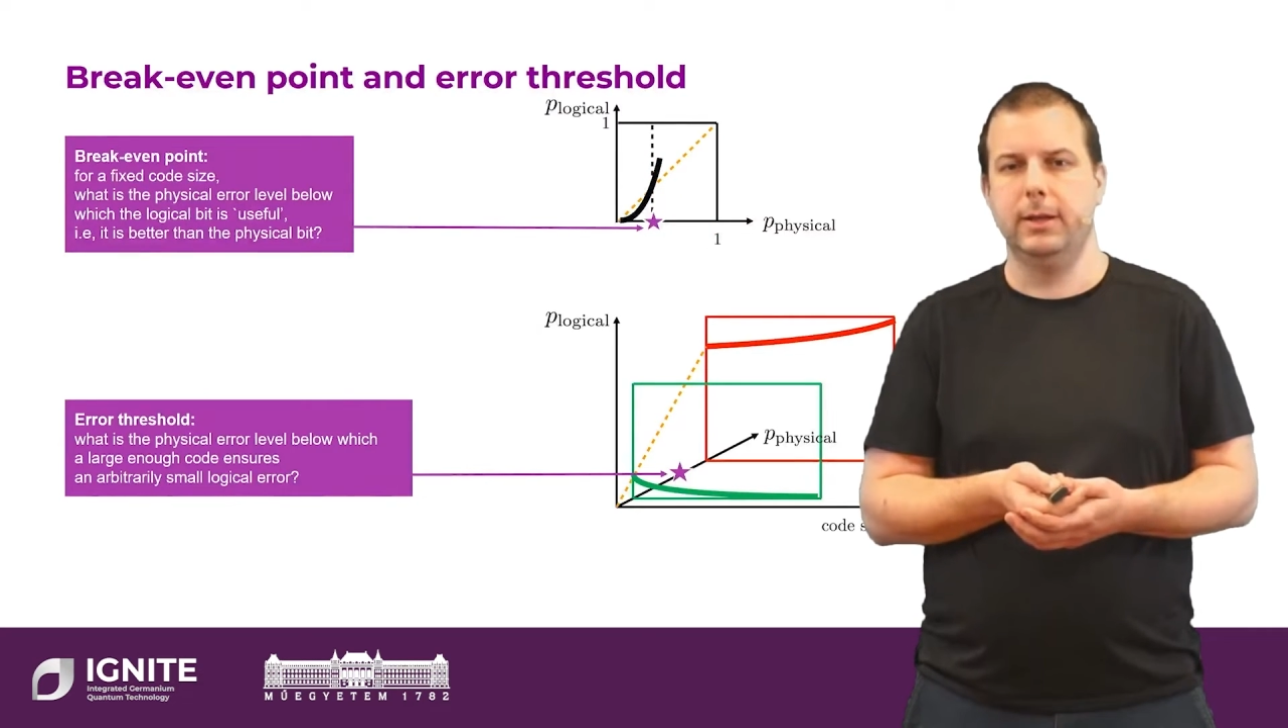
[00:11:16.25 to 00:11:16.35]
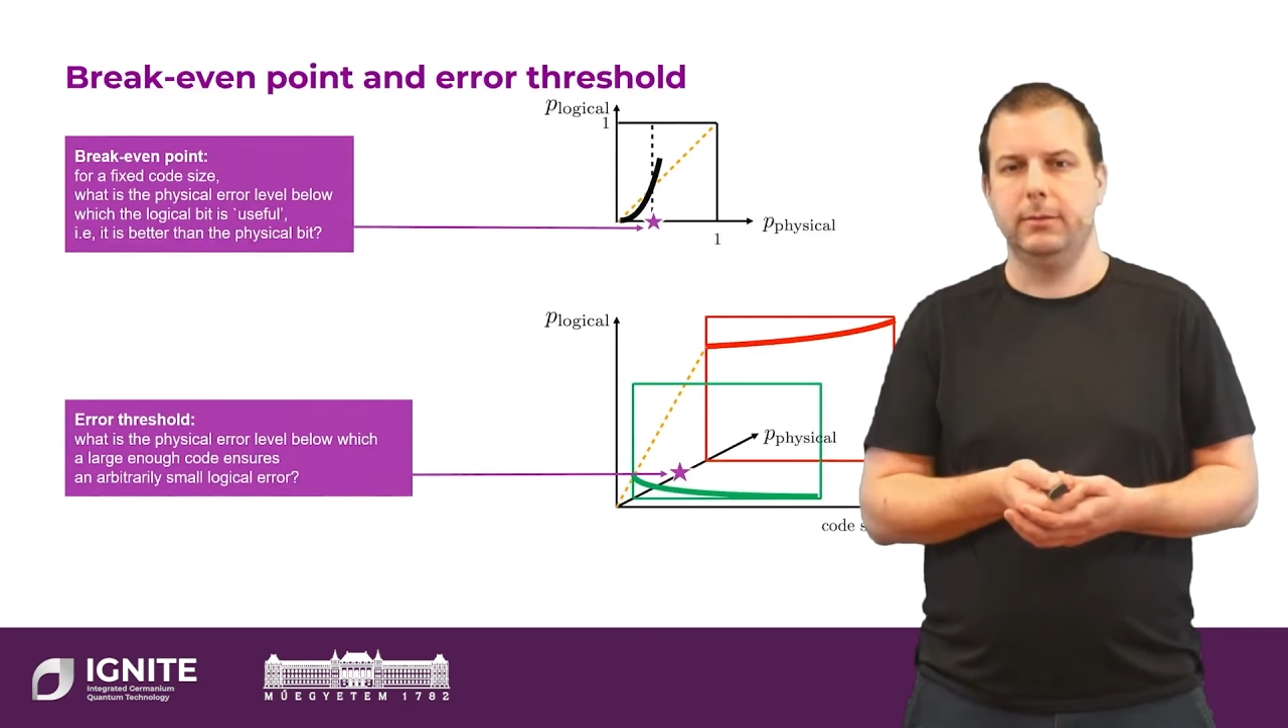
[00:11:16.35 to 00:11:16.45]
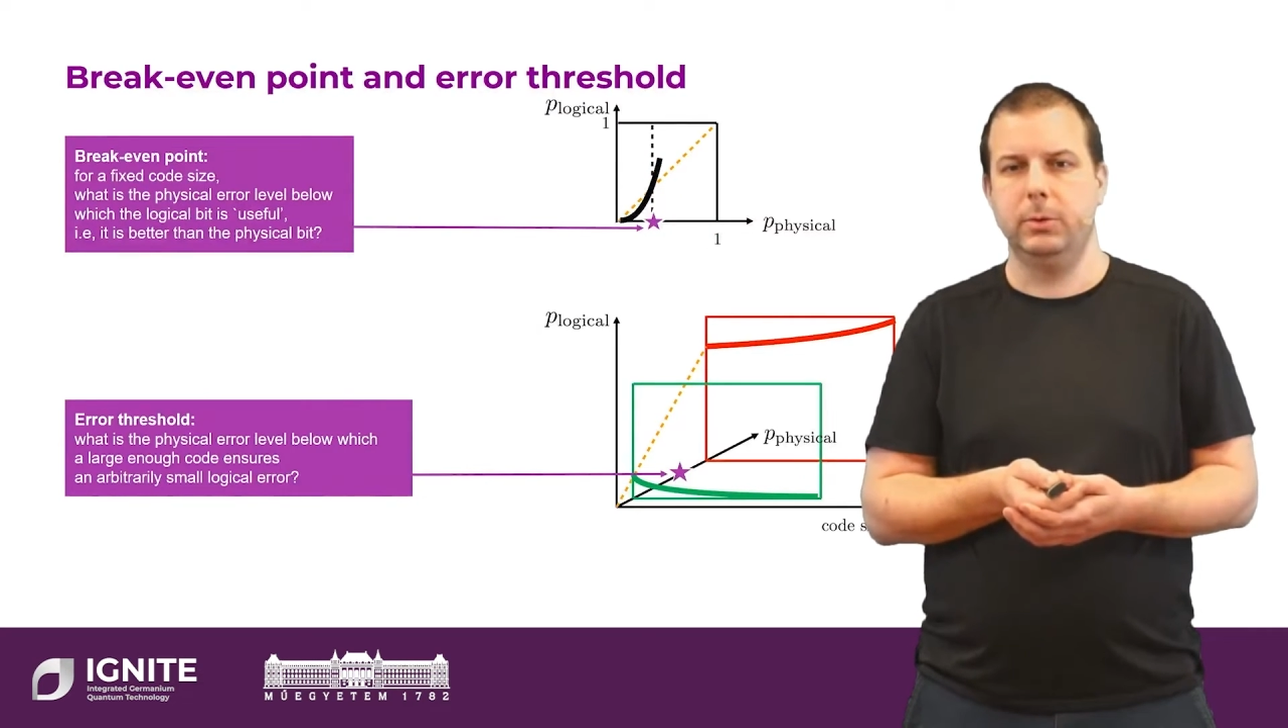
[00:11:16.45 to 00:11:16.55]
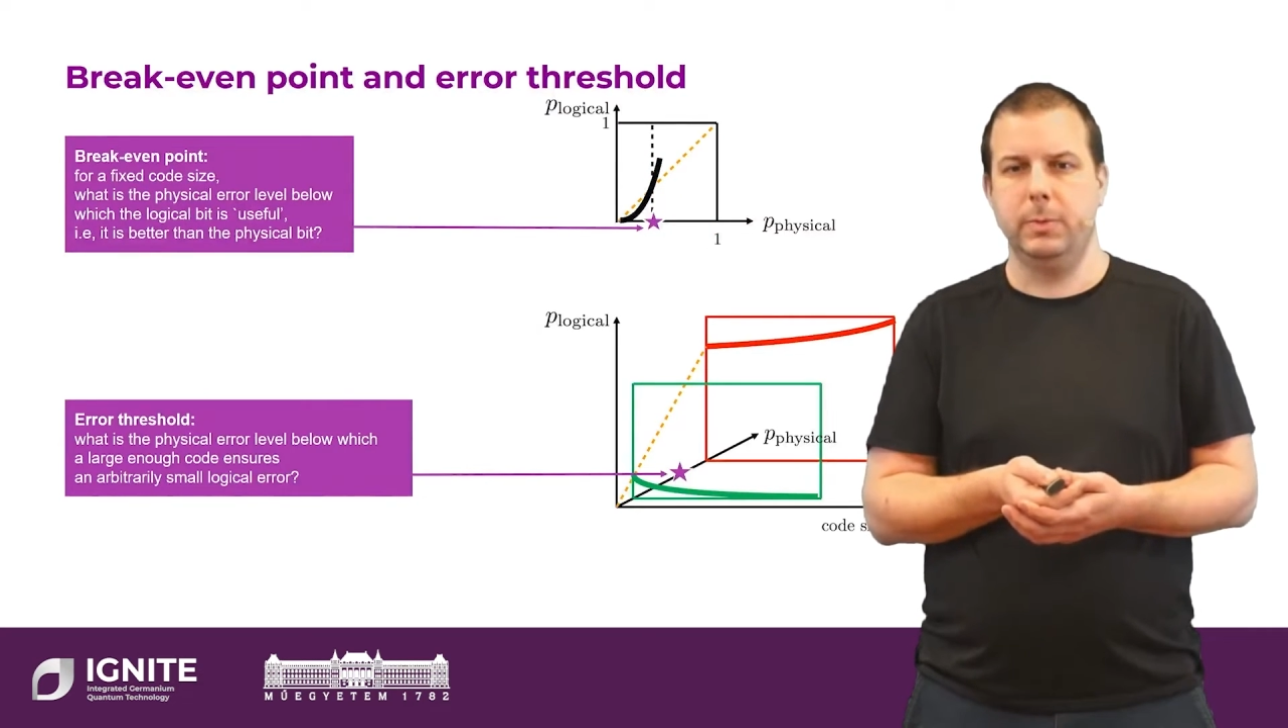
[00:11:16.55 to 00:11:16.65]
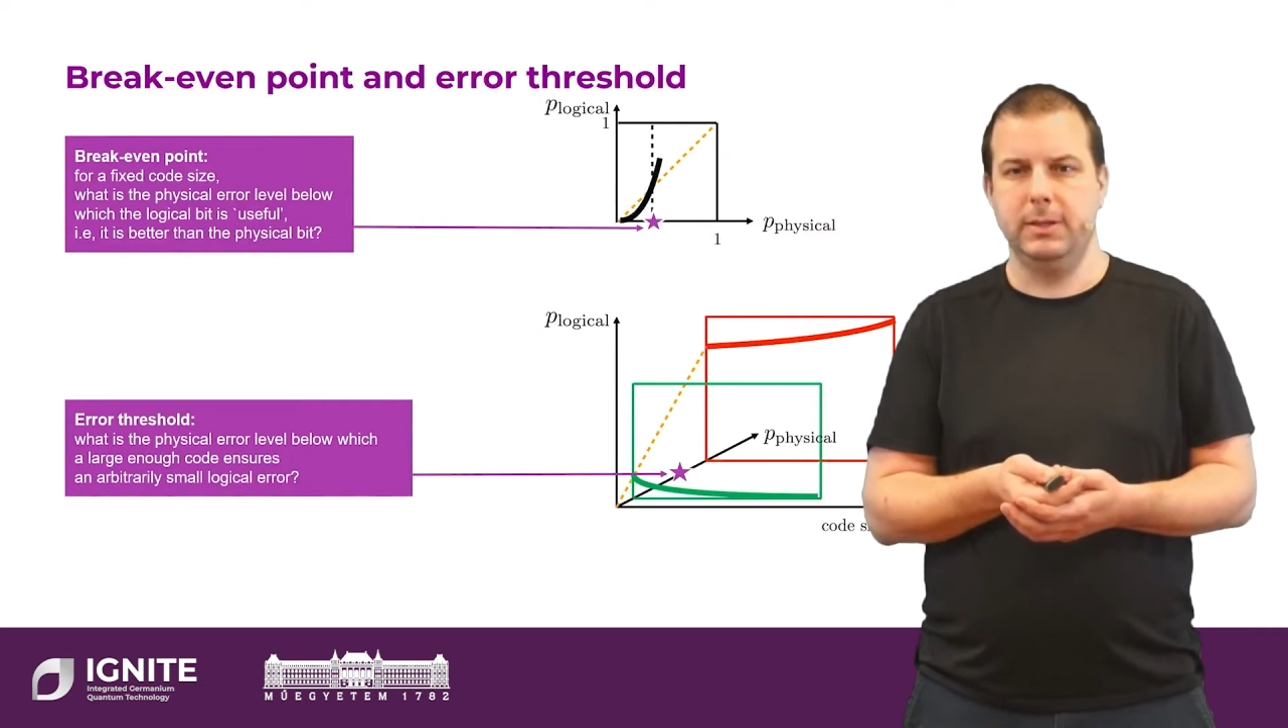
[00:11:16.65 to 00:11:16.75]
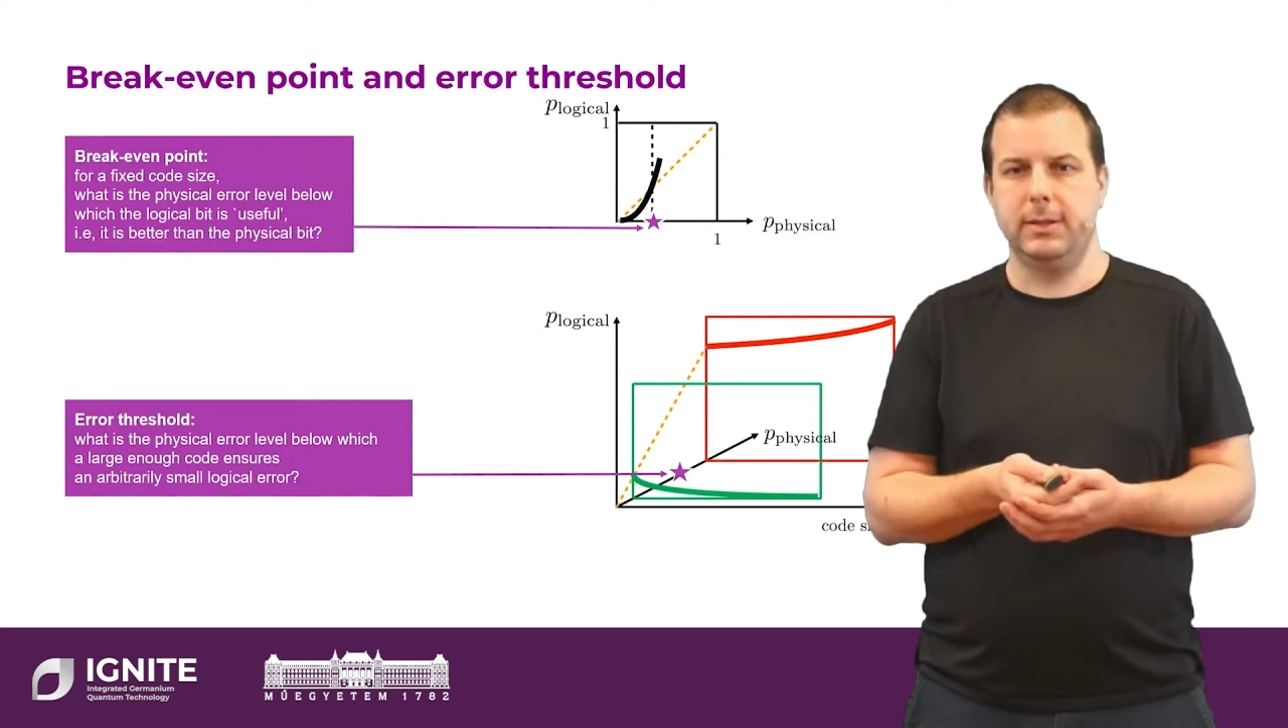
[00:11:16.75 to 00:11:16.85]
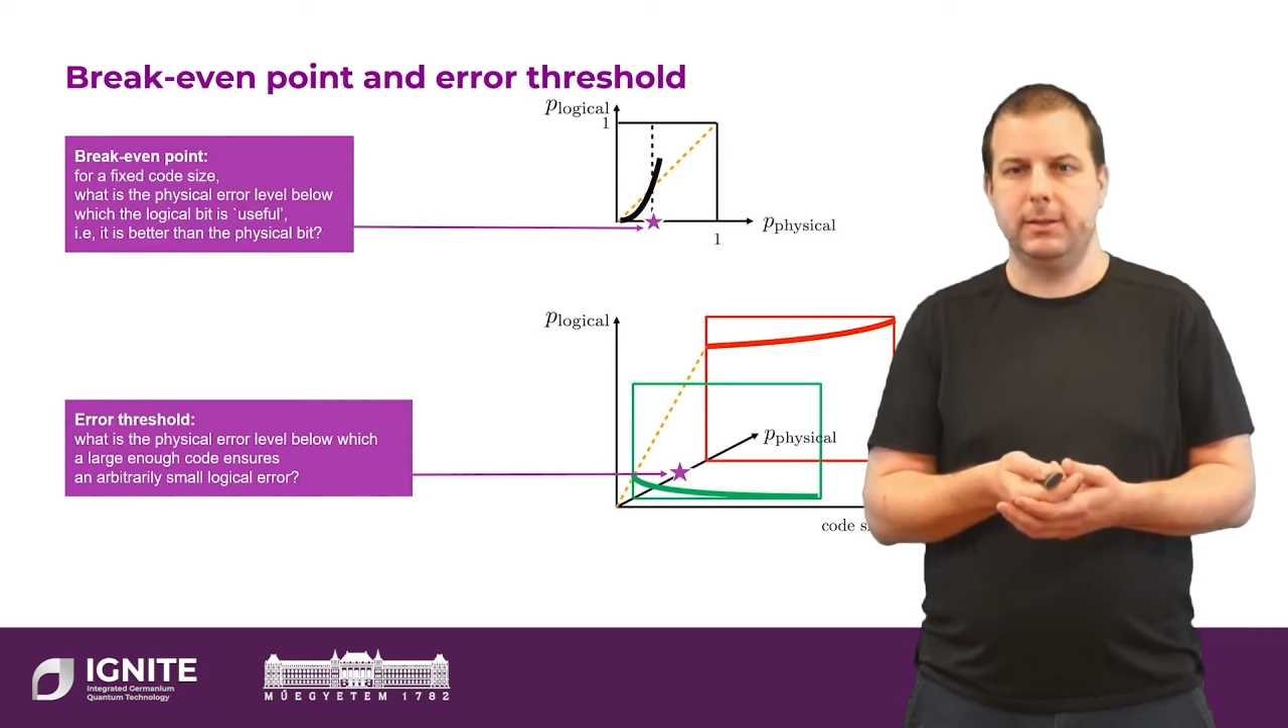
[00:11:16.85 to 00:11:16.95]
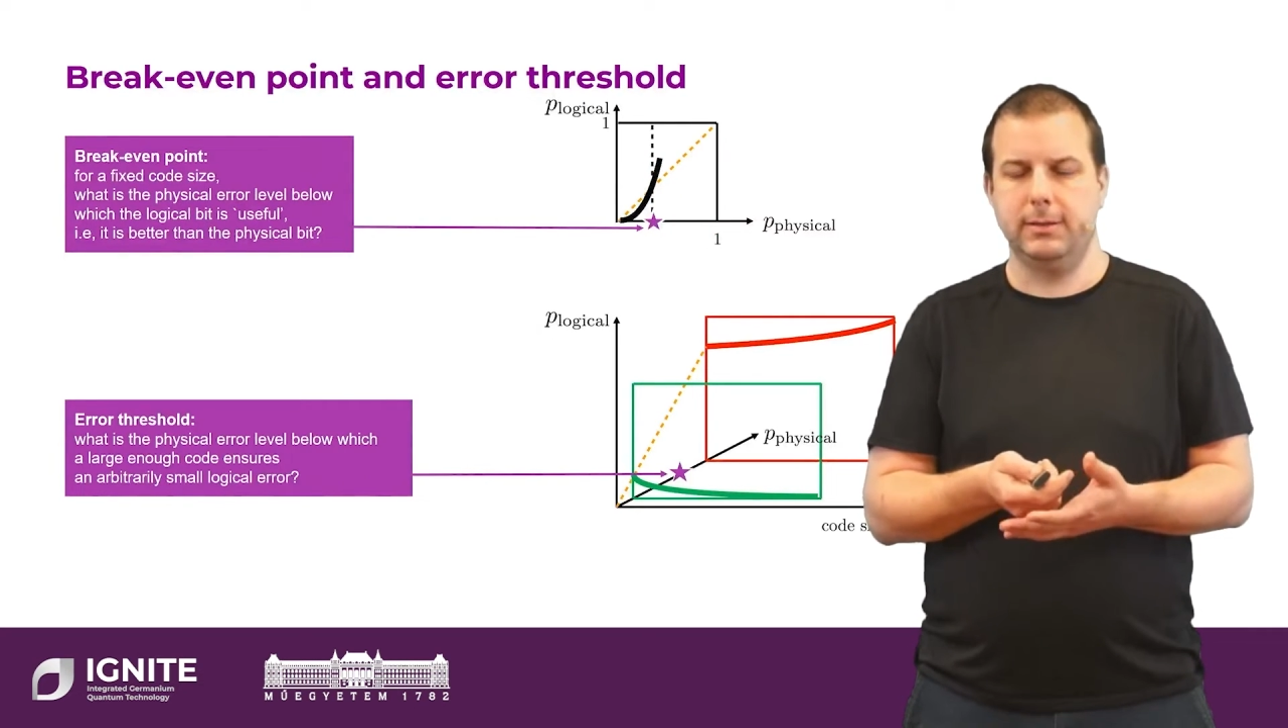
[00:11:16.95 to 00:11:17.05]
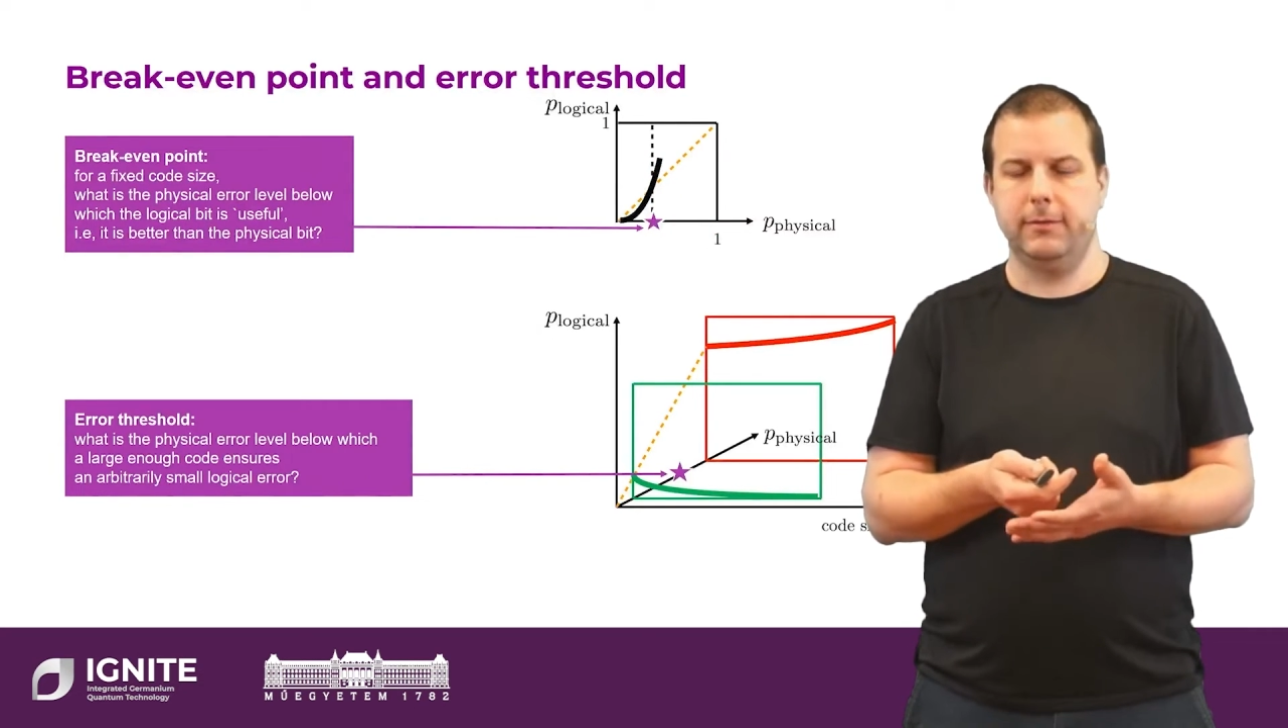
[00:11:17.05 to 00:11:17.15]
which means that if